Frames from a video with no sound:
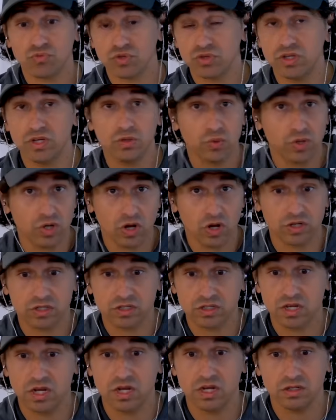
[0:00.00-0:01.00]
then he went on to
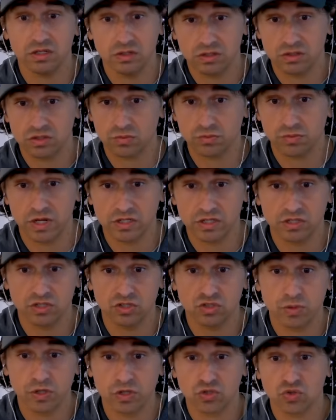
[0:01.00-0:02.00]
say some nice
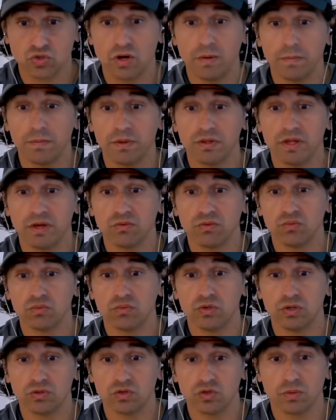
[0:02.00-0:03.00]
things about Trump, and that
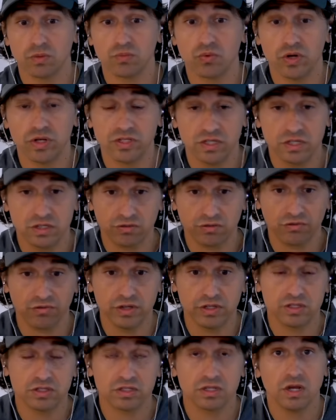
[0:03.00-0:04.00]
Trump raising his
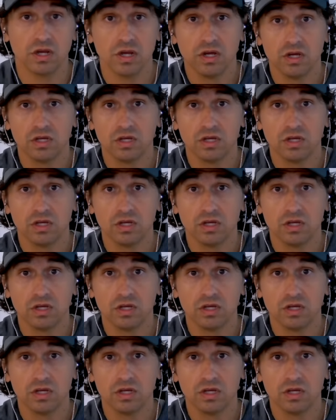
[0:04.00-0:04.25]
fist,